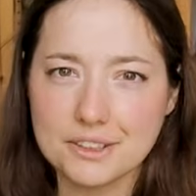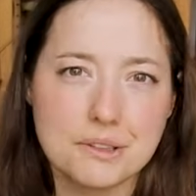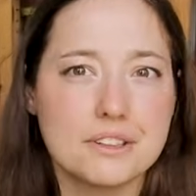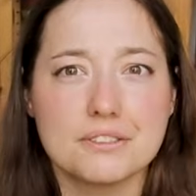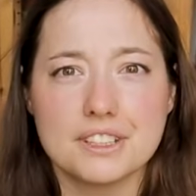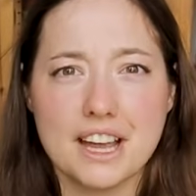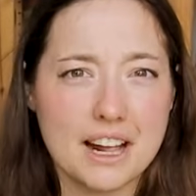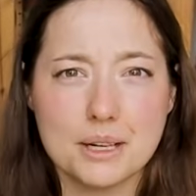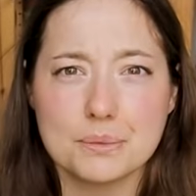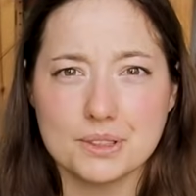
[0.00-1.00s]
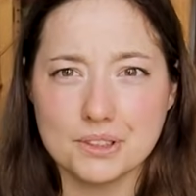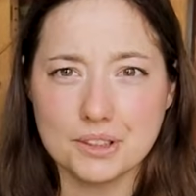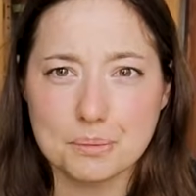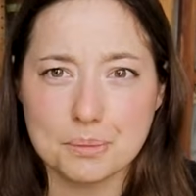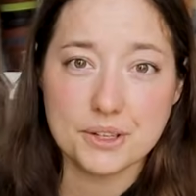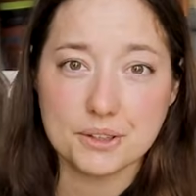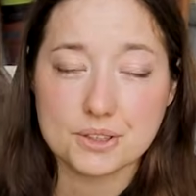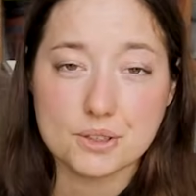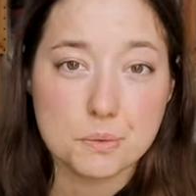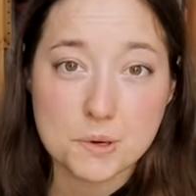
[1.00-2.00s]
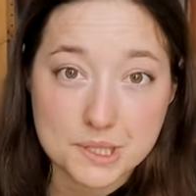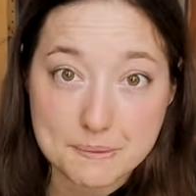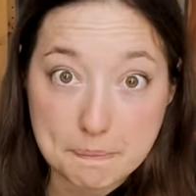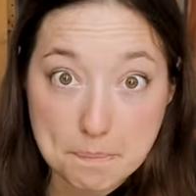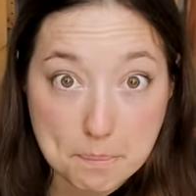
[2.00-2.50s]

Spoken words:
don't know if it helped or not. It also wasn't